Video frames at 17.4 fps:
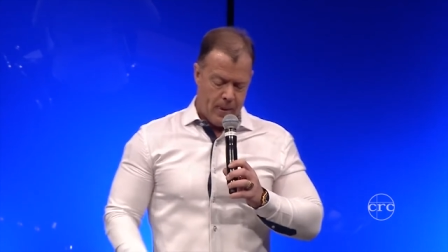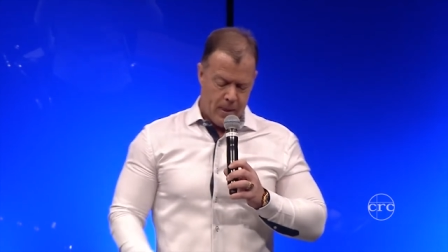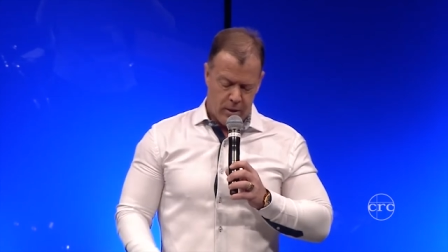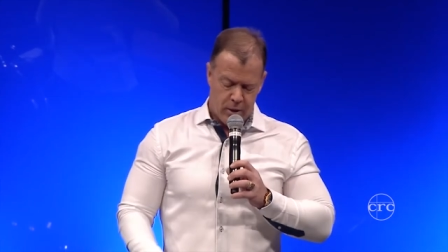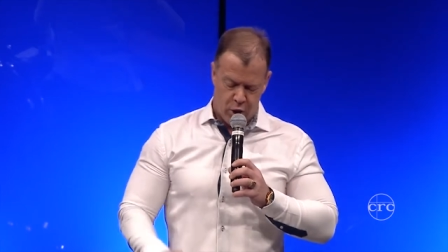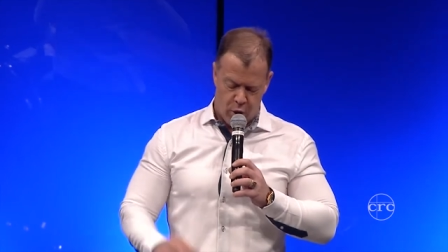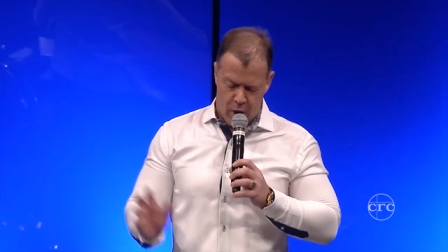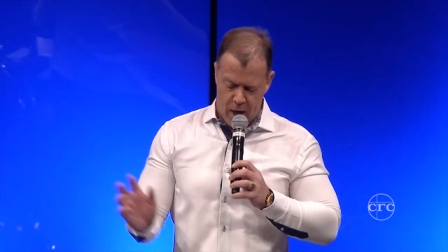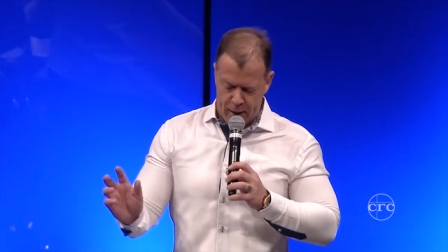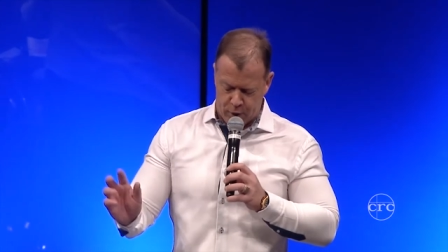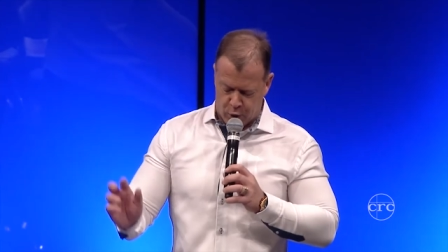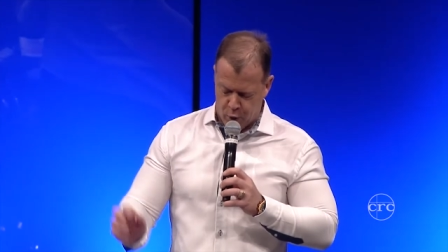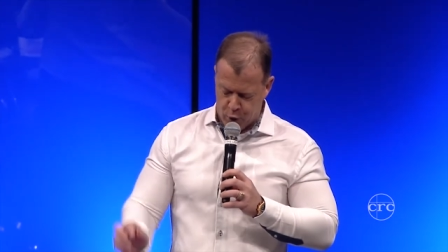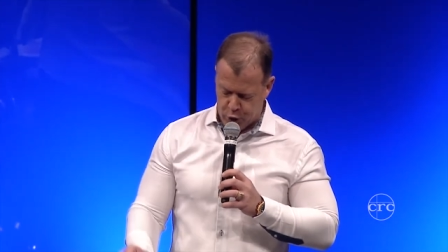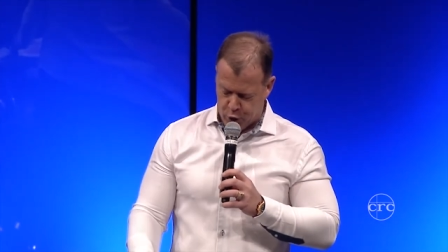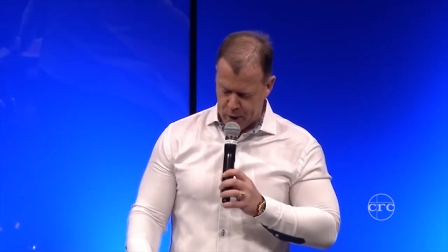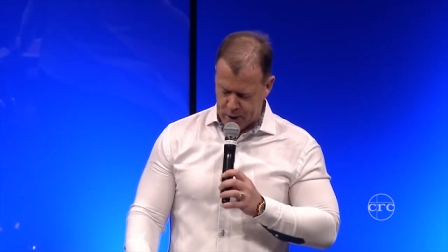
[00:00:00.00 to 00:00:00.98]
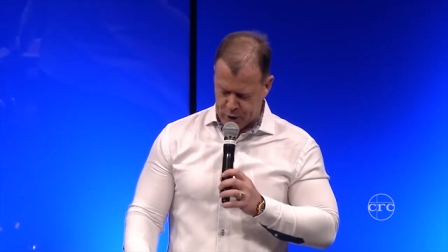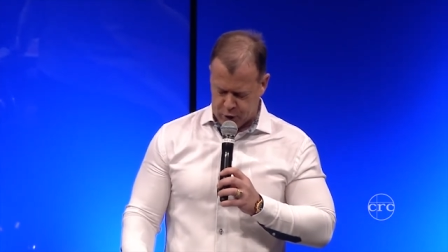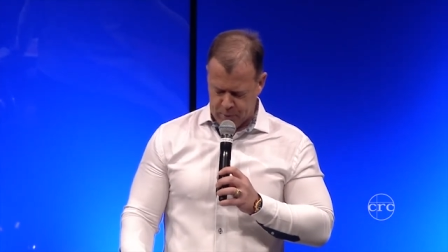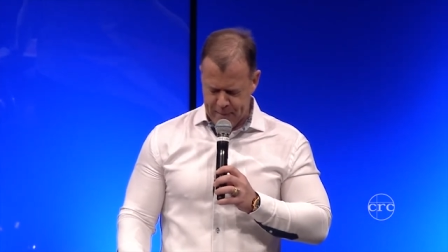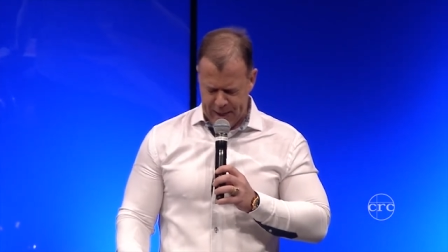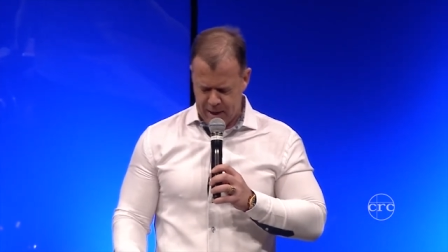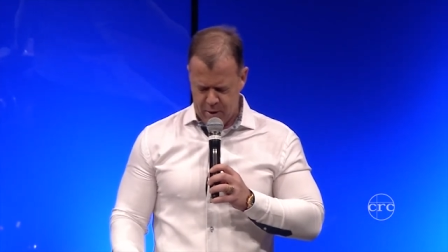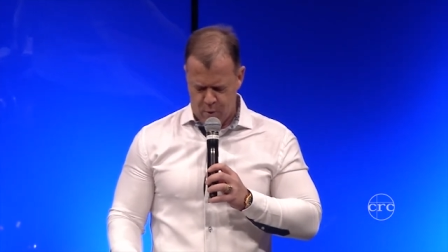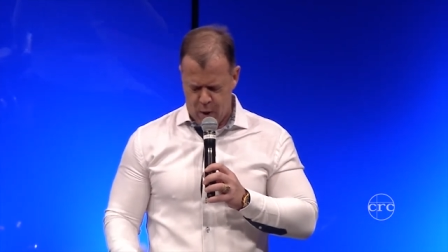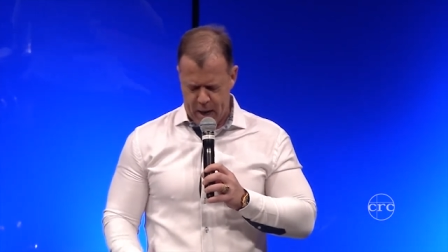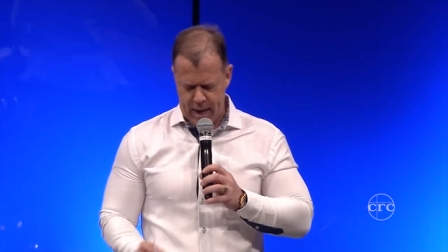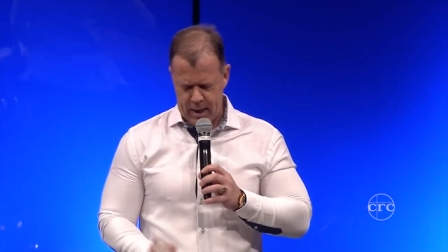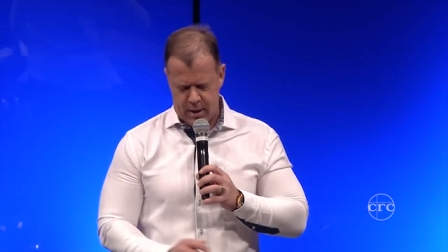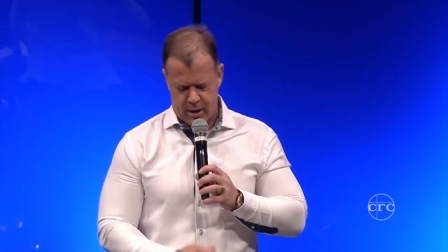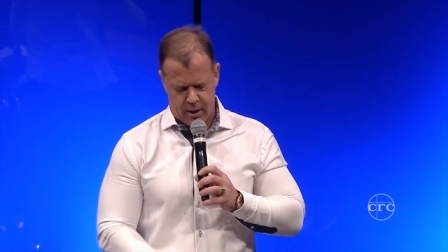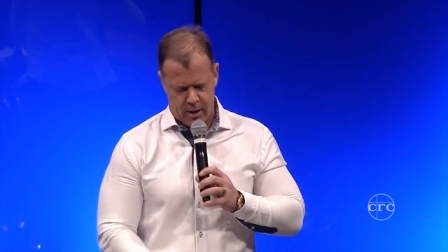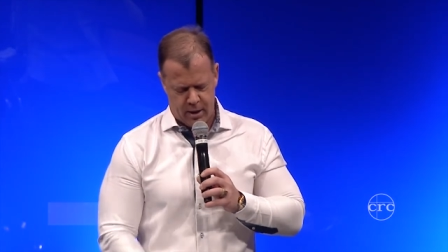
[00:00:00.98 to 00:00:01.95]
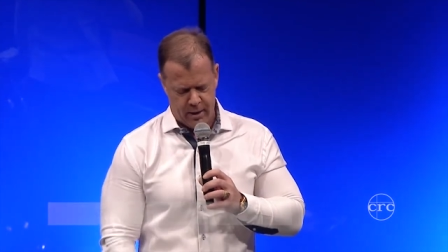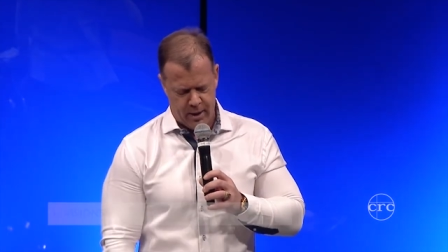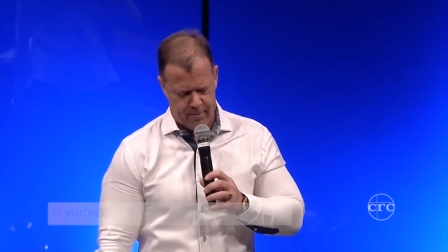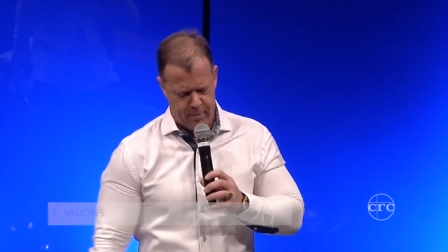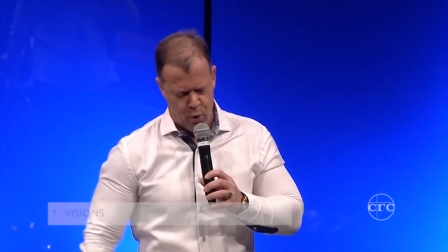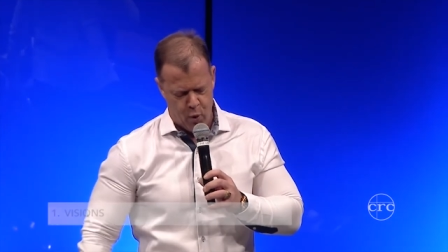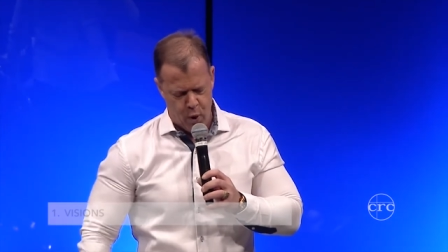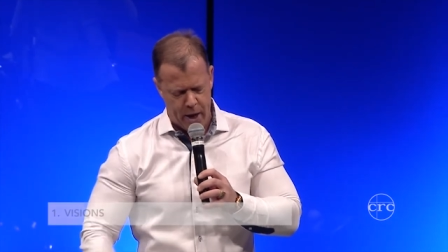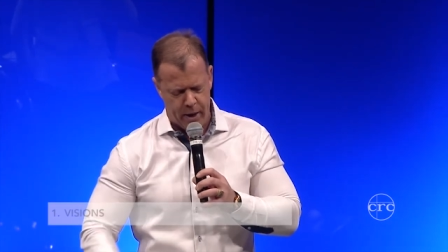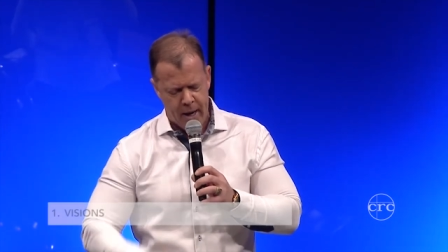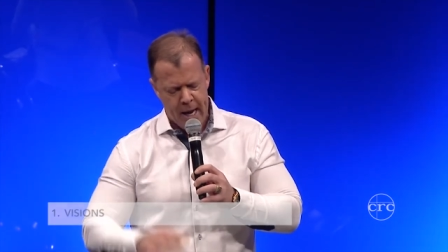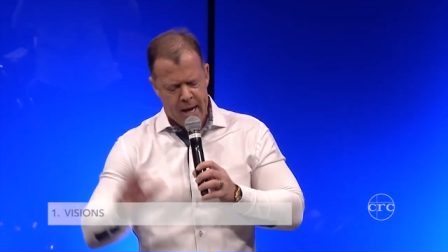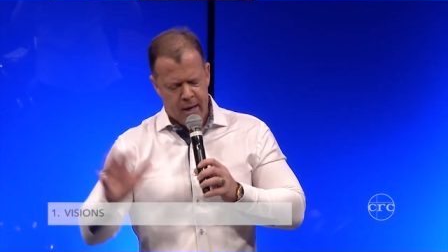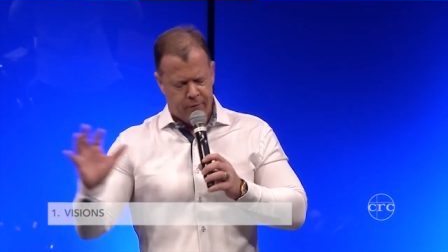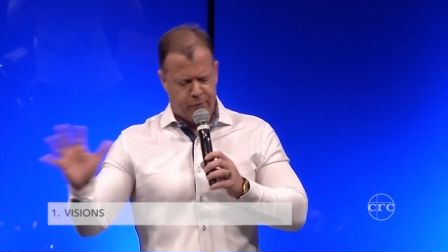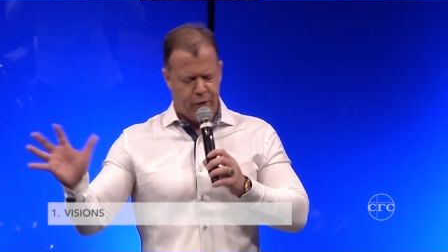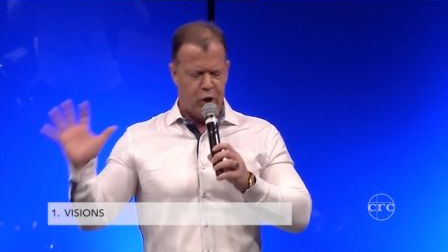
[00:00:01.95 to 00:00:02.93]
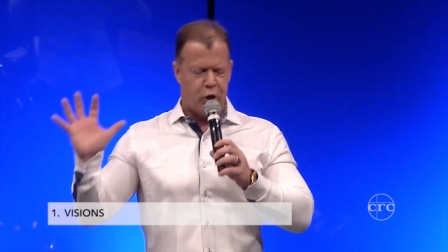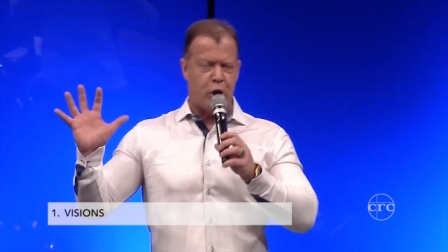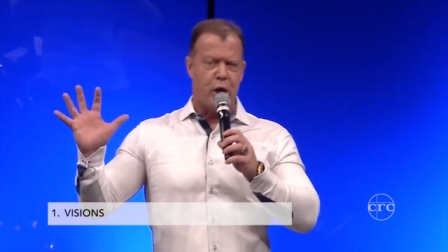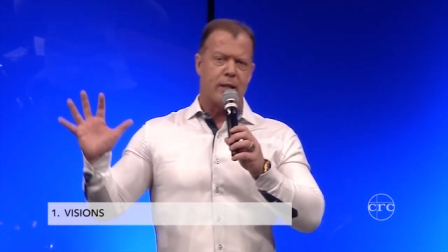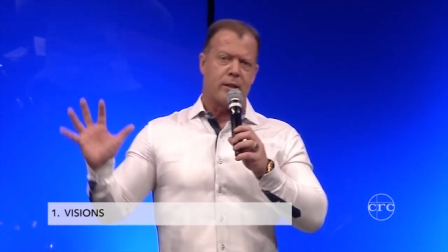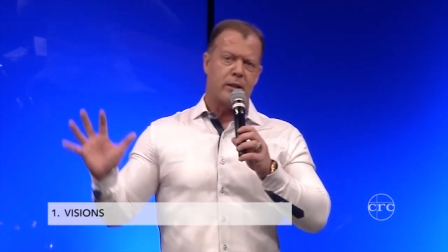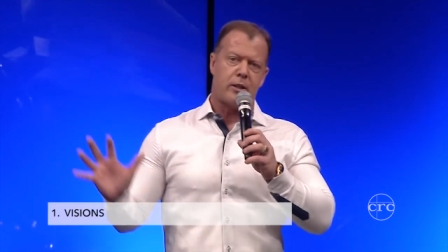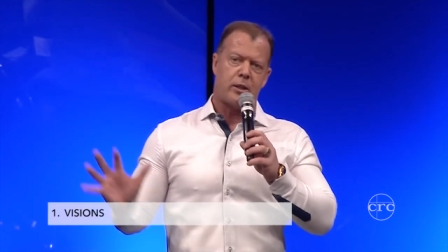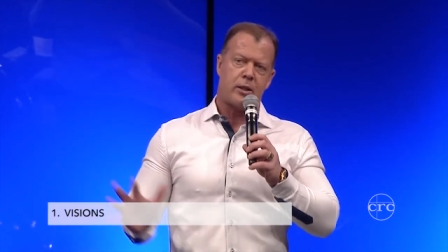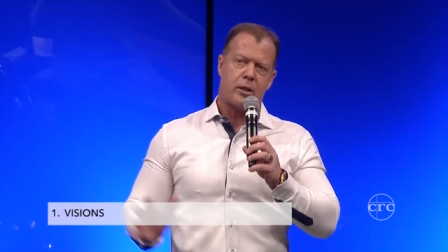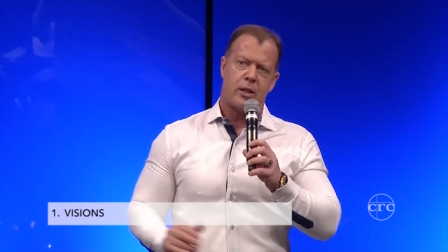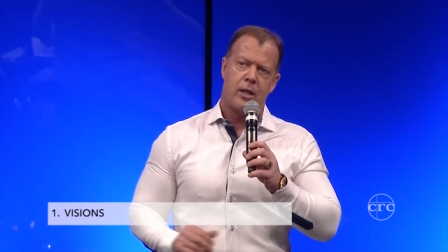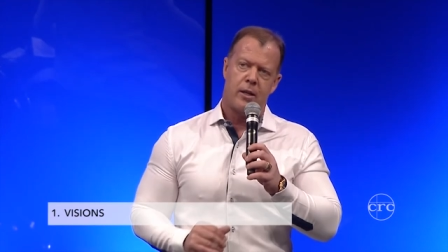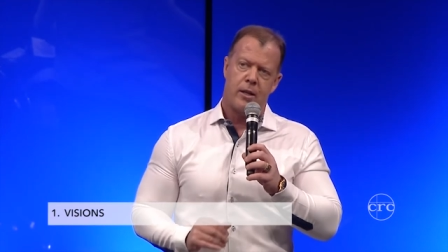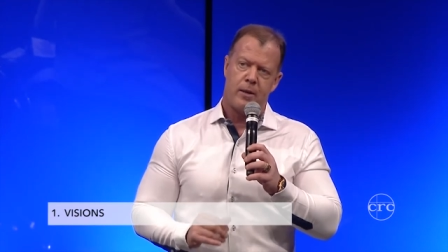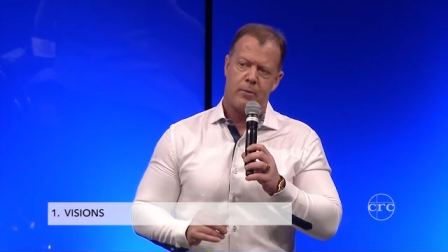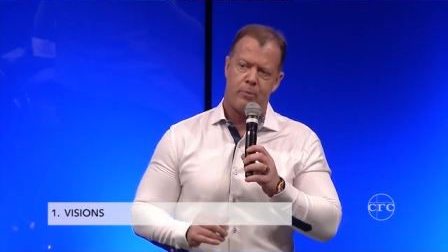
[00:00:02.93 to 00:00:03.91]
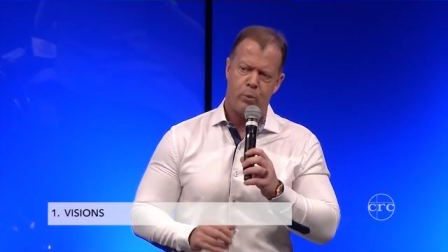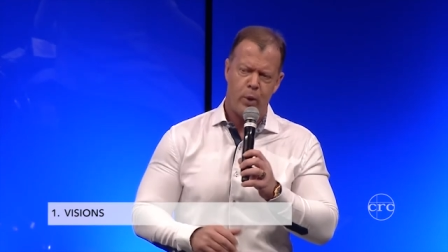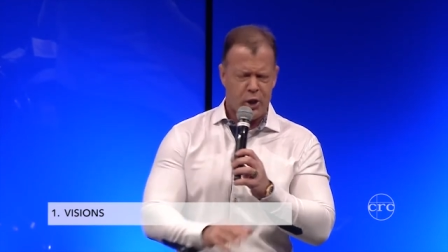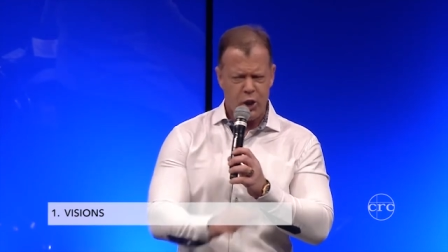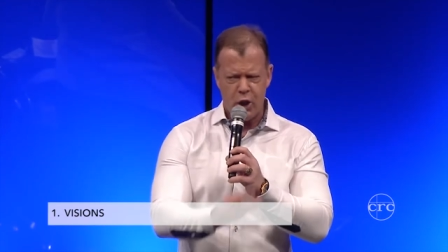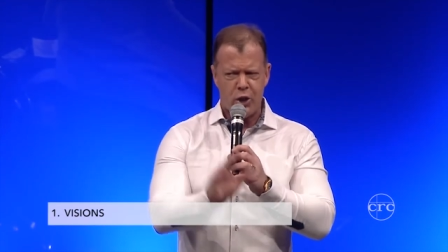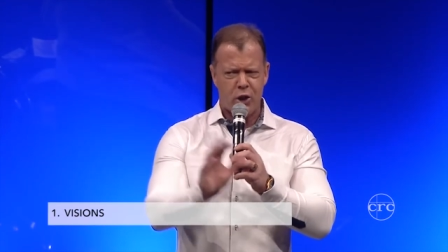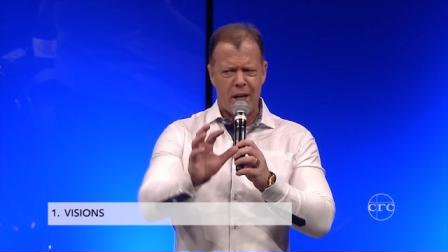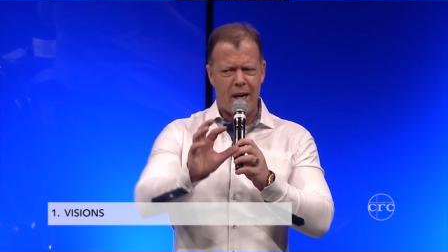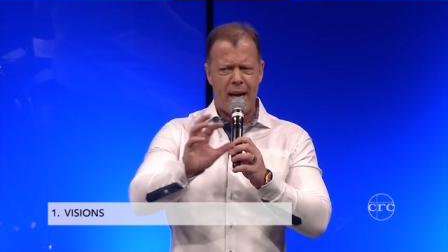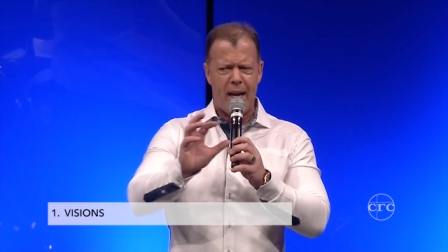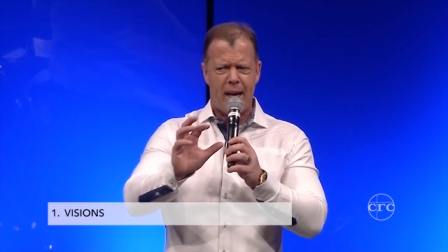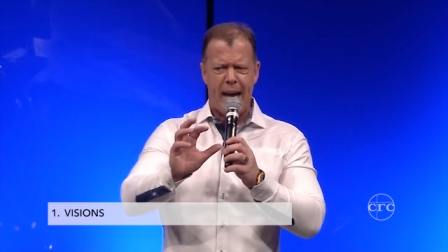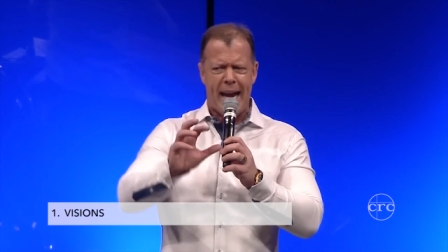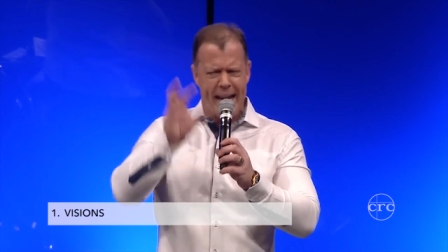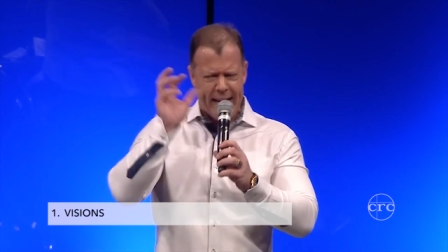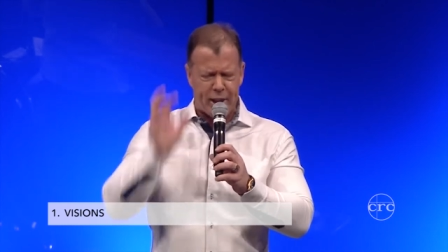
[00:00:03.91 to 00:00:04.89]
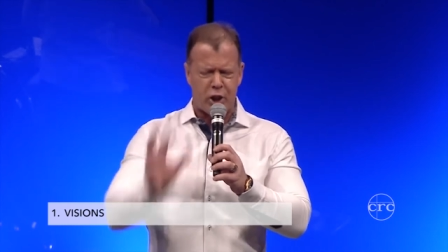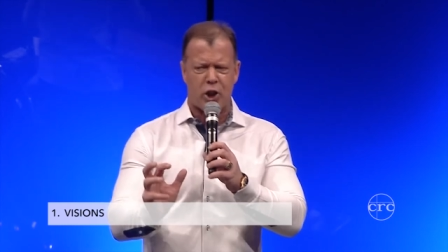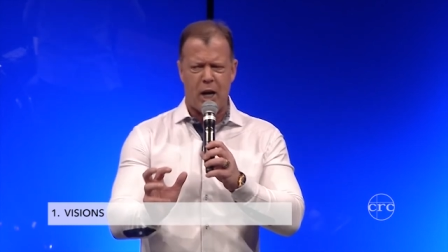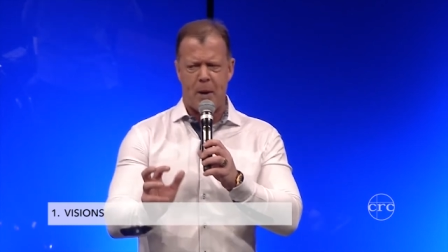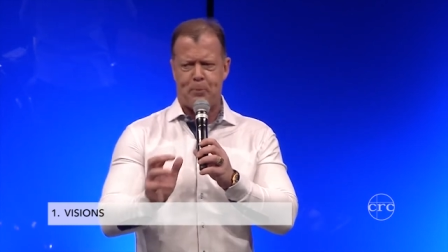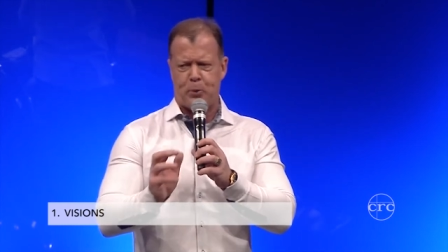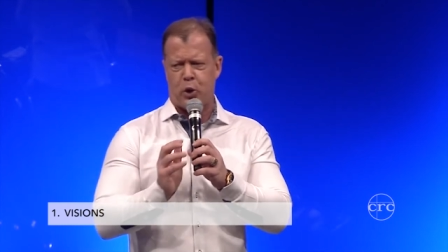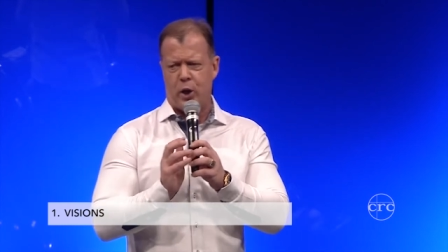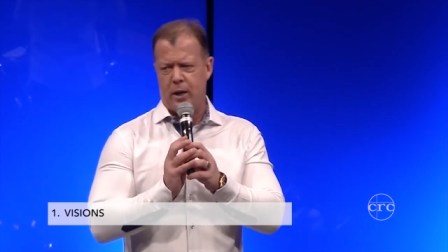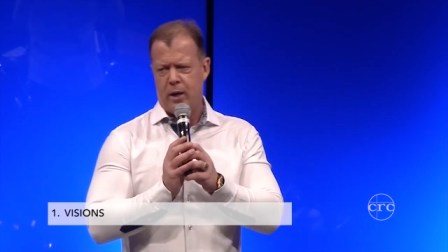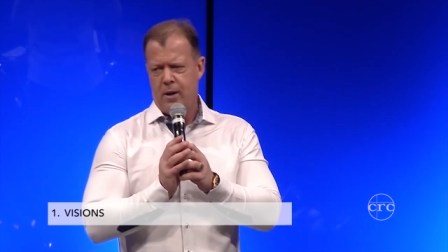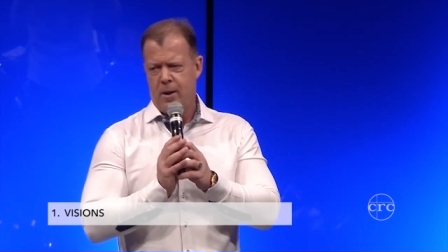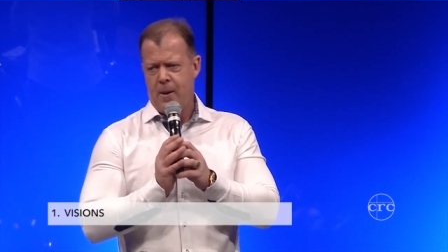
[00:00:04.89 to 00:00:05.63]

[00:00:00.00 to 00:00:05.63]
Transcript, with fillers: So God talks to us in many ways. Number one, visions, which is an exception.